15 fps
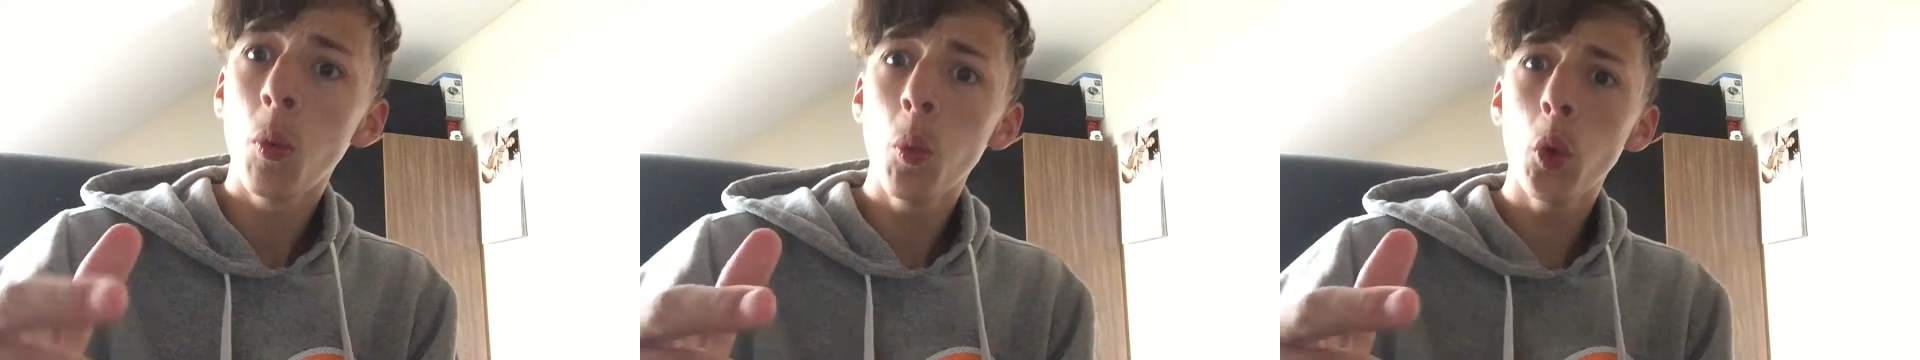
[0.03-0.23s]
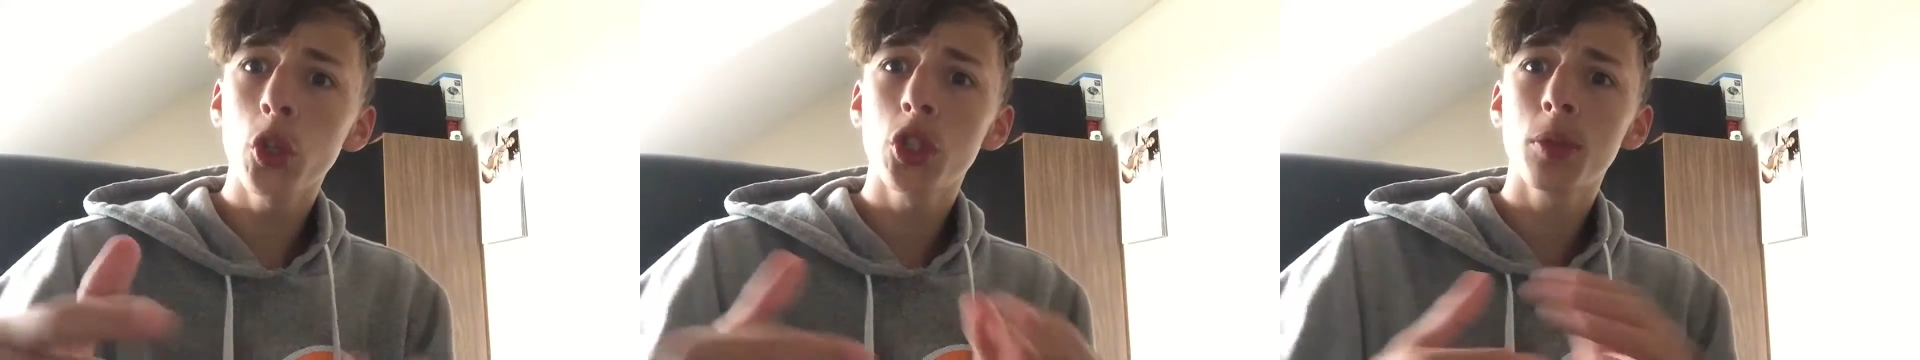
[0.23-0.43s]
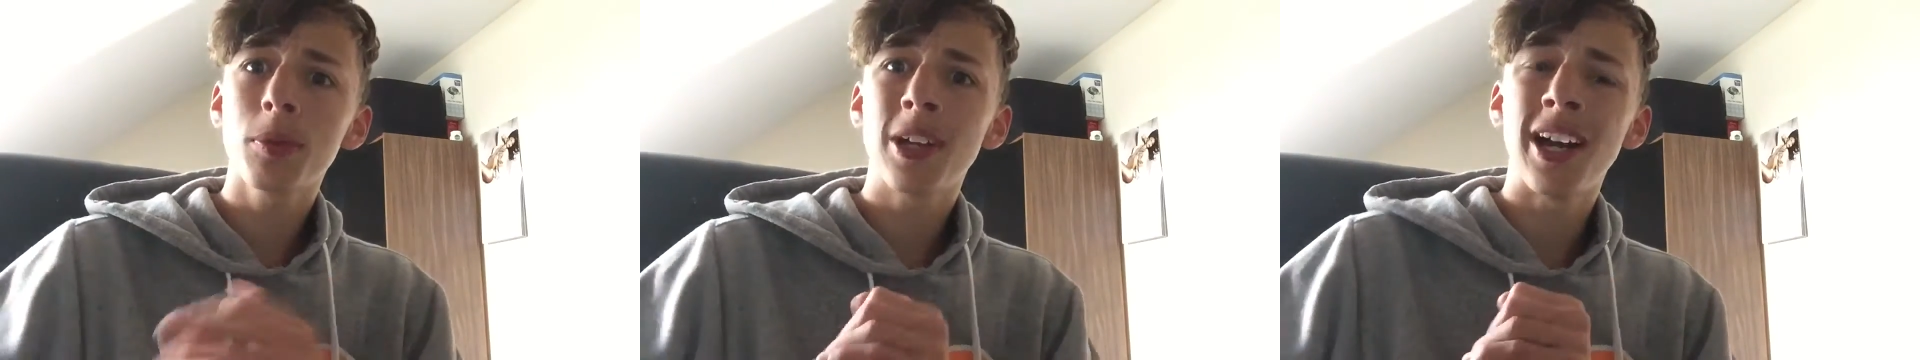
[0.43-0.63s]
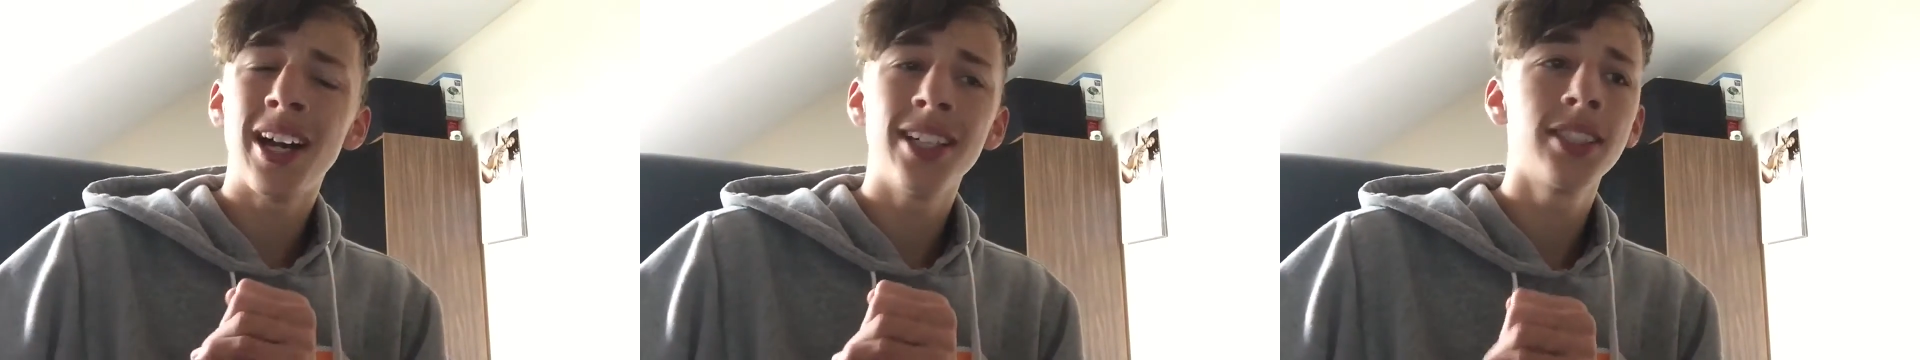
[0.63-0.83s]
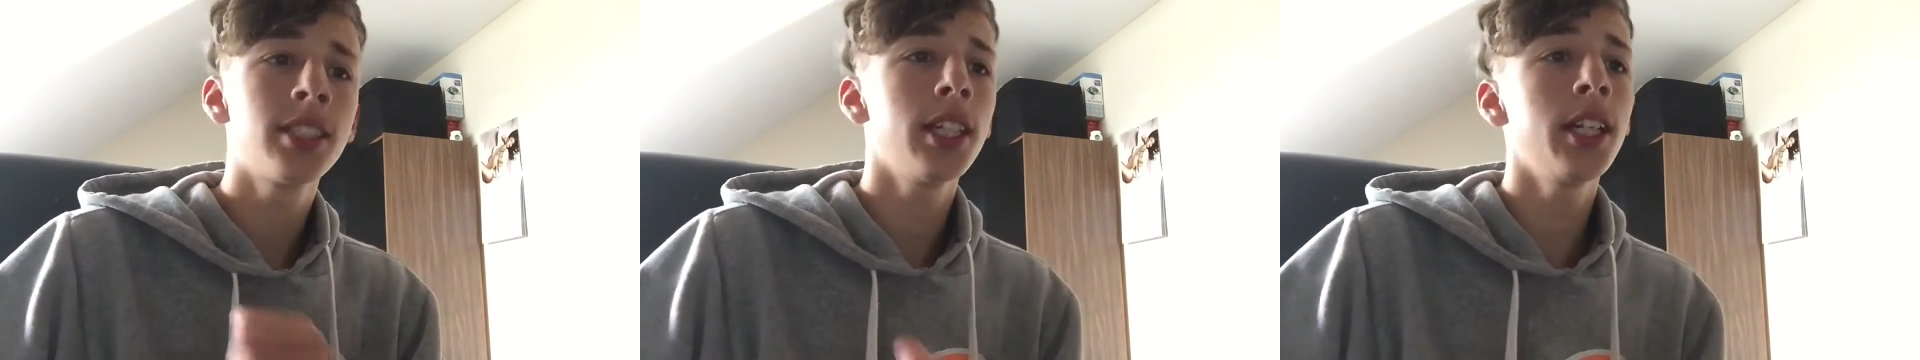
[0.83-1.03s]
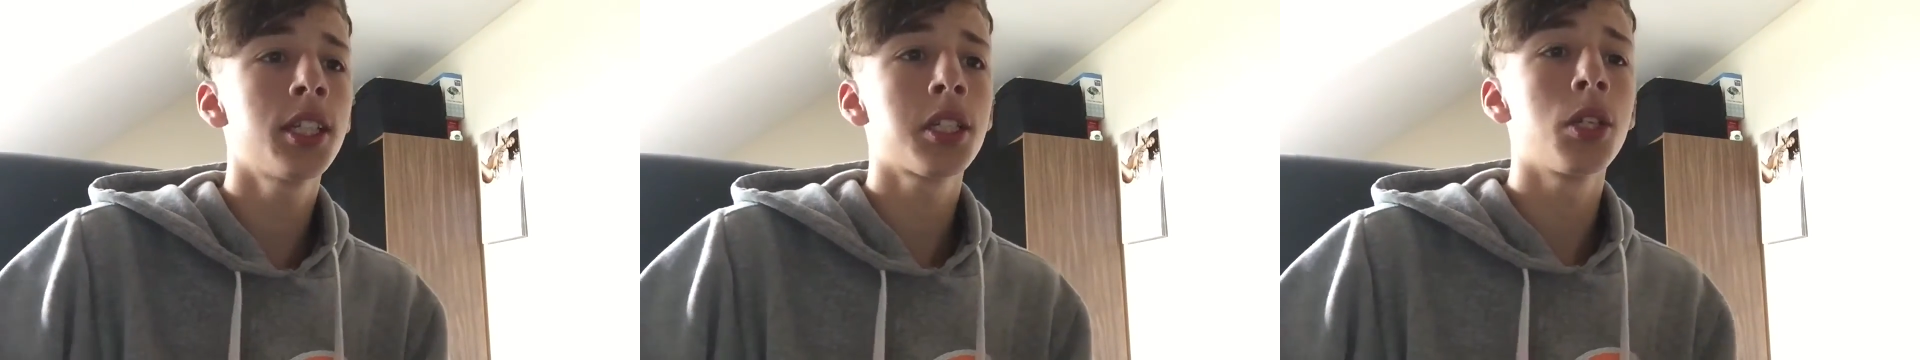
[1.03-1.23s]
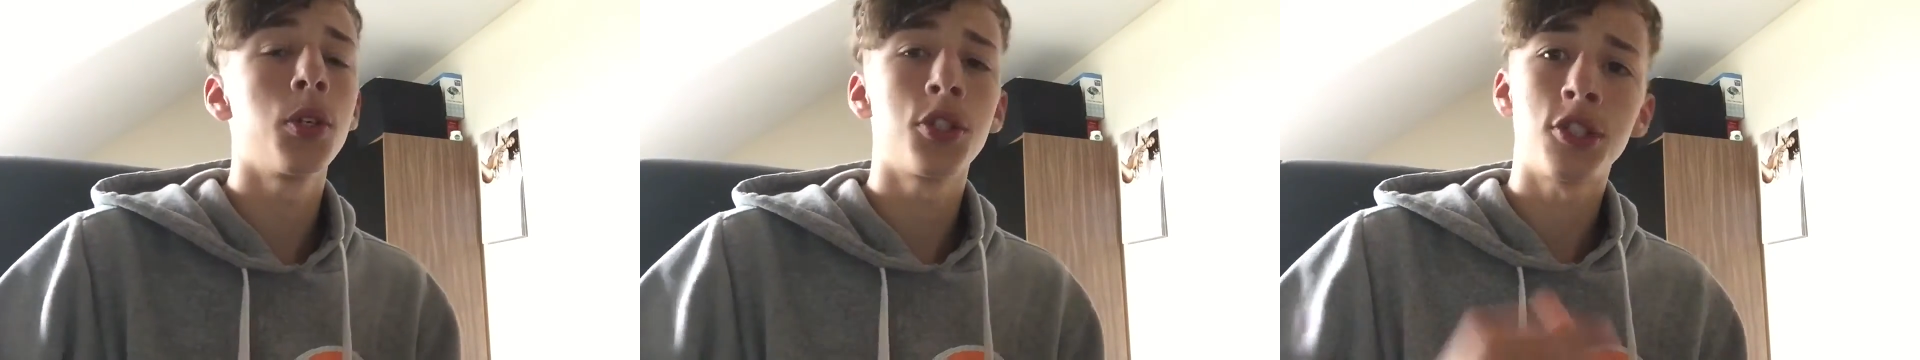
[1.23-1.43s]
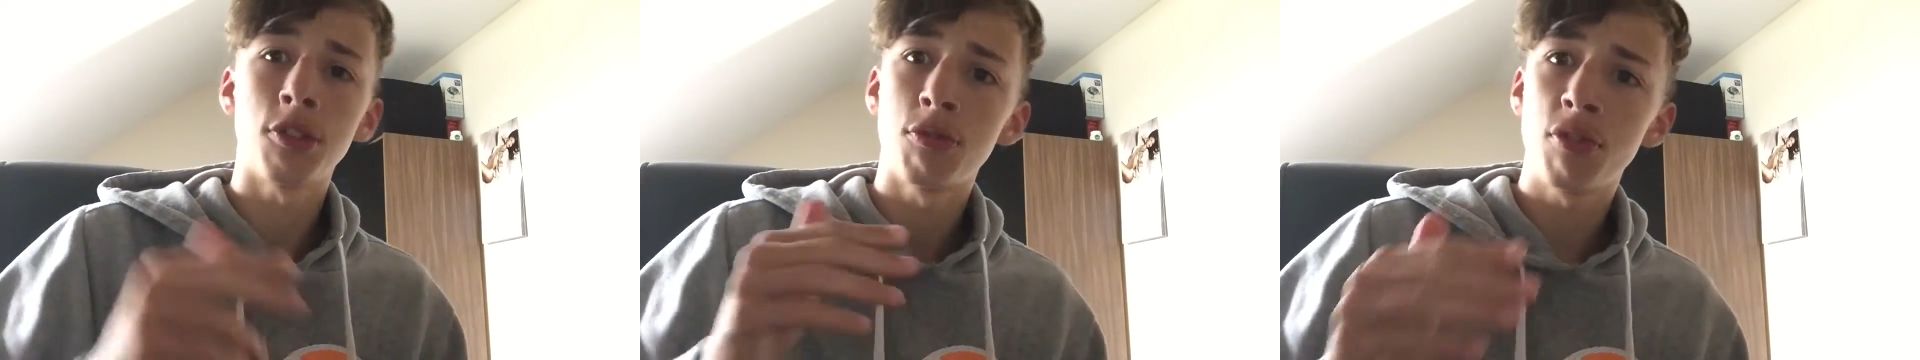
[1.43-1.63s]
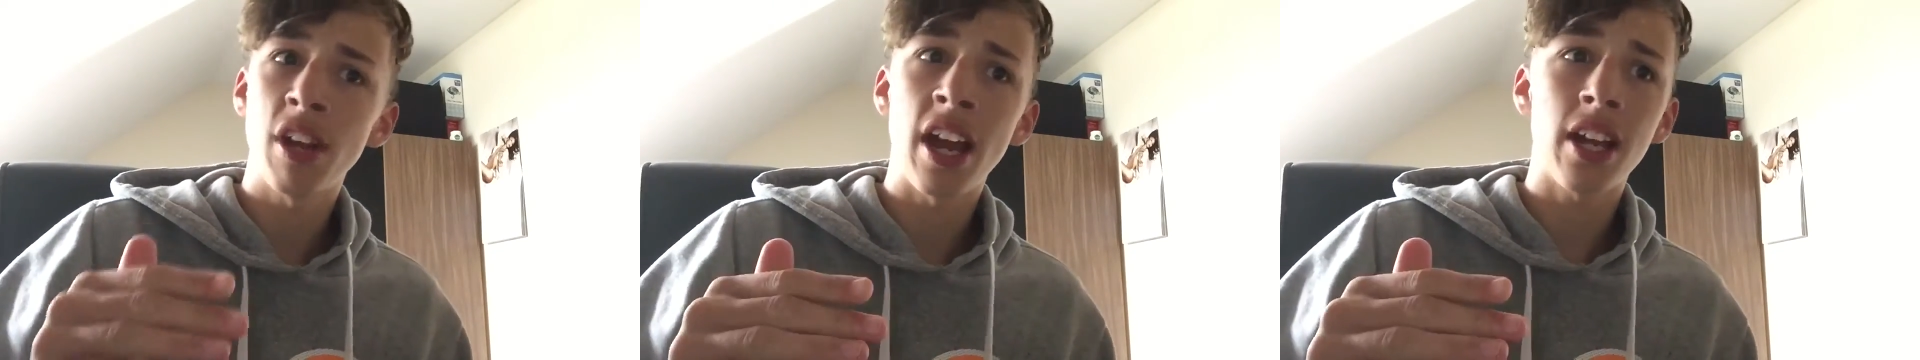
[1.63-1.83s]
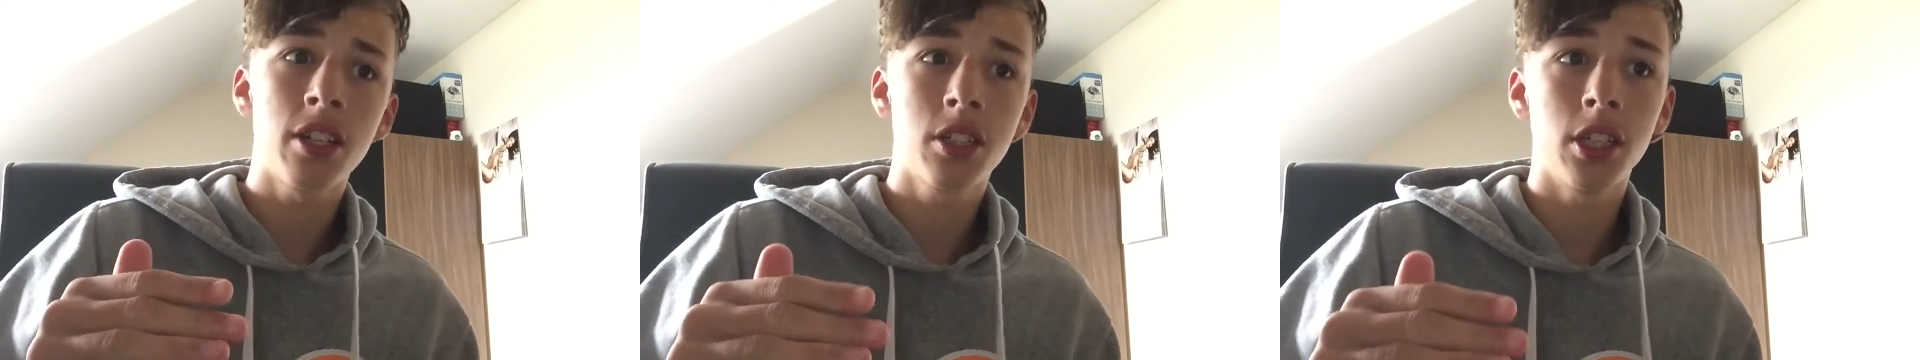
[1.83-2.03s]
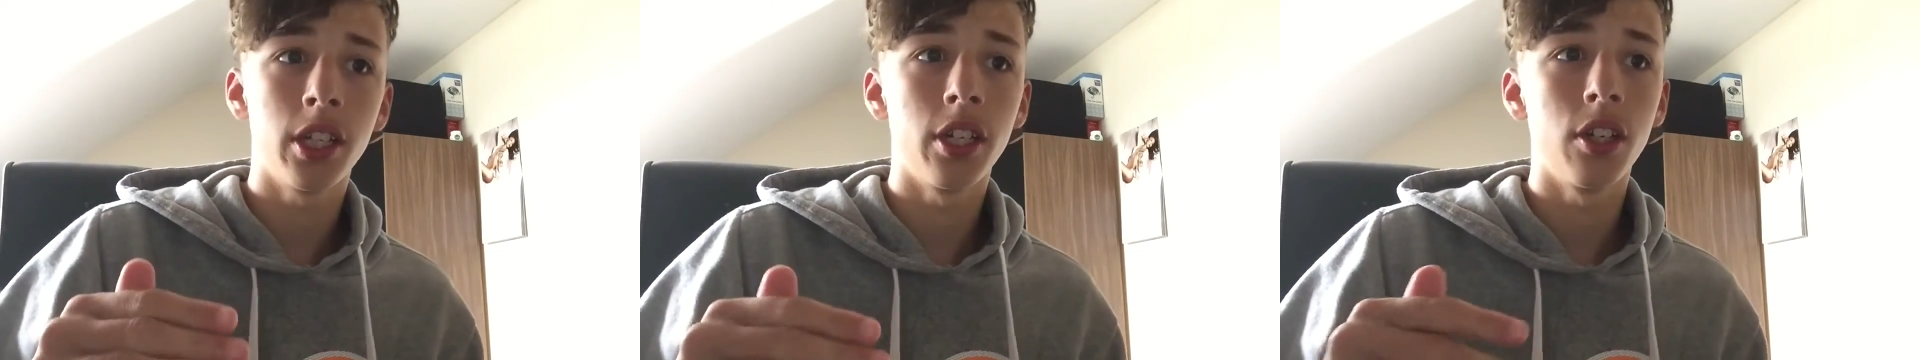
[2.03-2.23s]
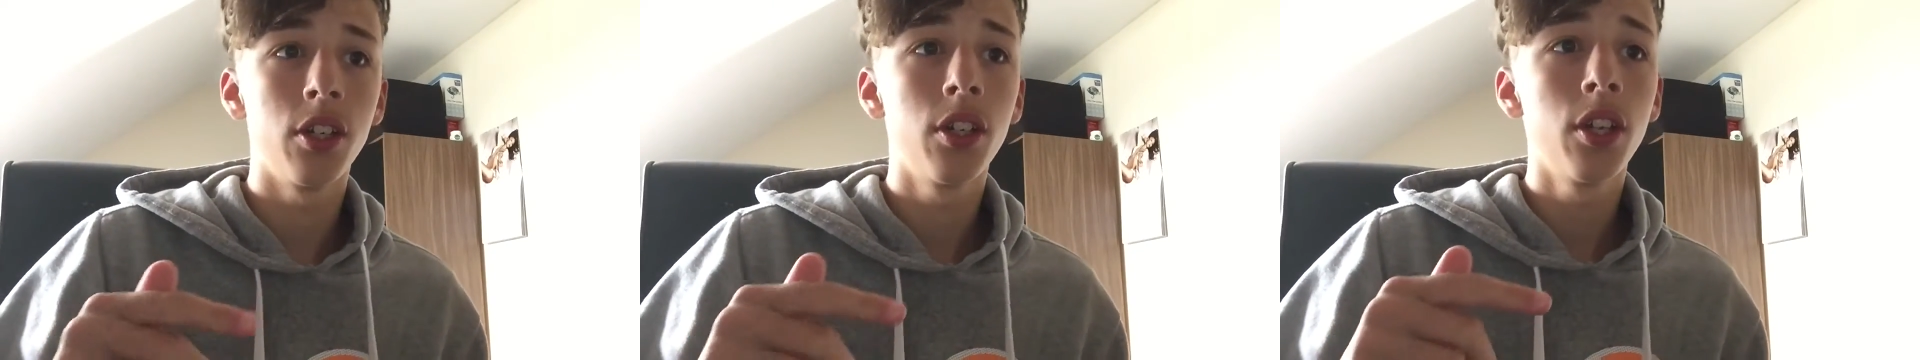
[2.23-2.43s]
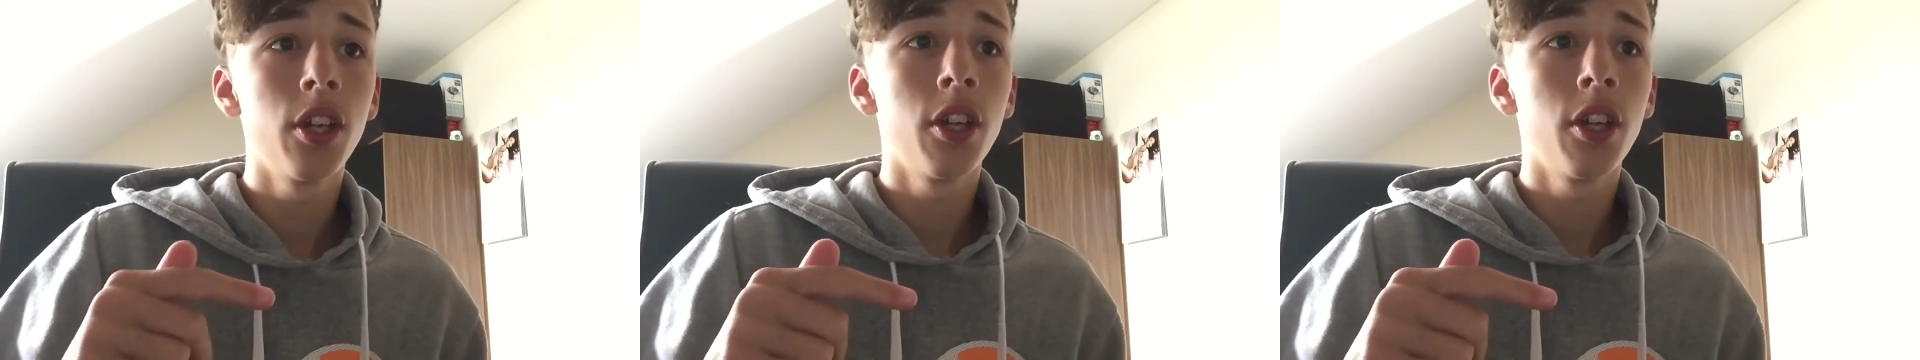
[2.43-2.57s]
What's up guys, it's Luce, Reacts here.